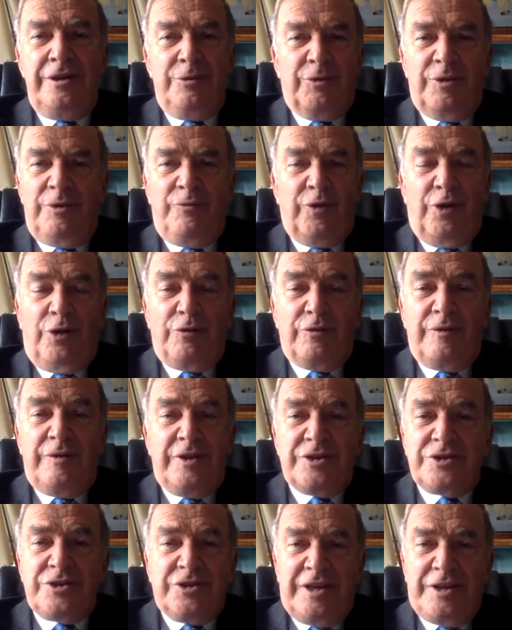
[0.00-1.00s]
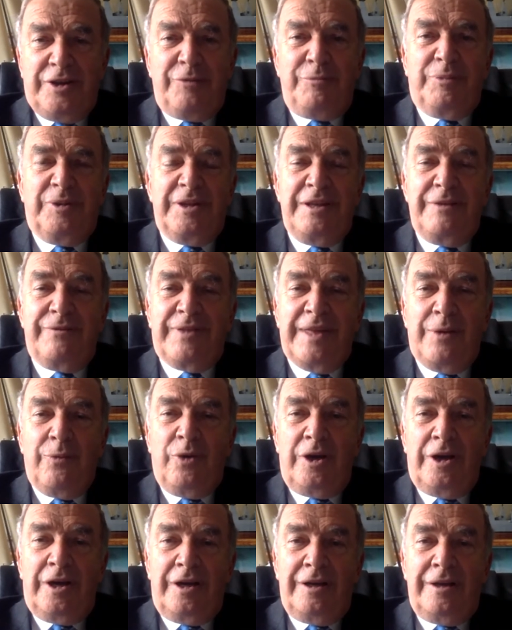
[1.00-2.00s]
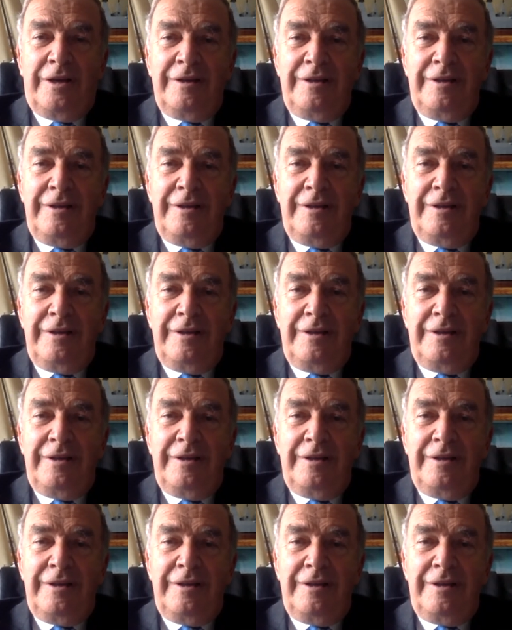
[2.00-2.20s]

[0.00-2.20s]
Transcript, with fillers: were involved in this, because I don't believe they were.